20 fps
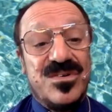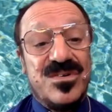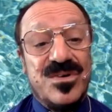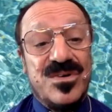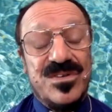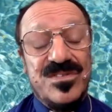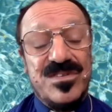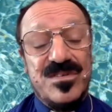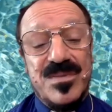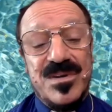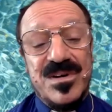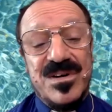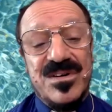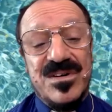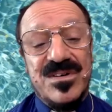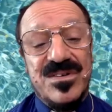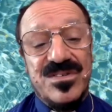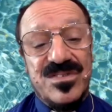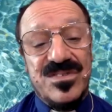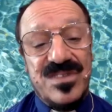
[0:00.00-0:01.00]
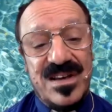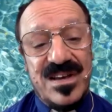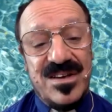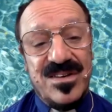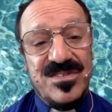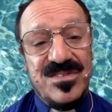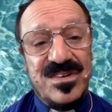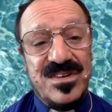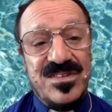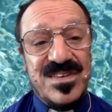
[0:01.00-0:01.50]
Course in Miracles
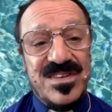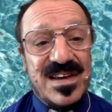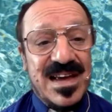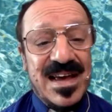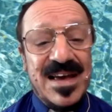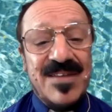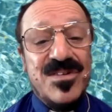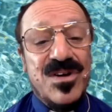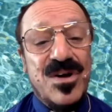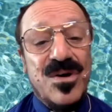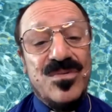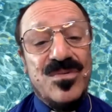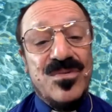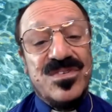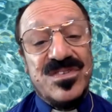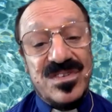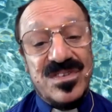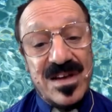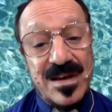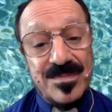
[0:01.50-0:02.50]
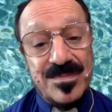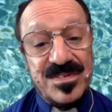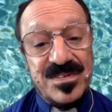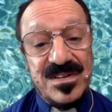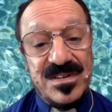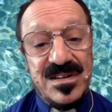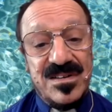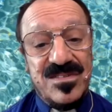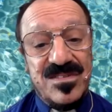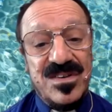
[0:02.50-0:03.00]
tells us. They have no
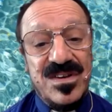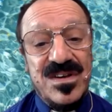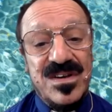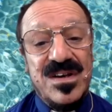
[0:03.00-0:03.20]
substance.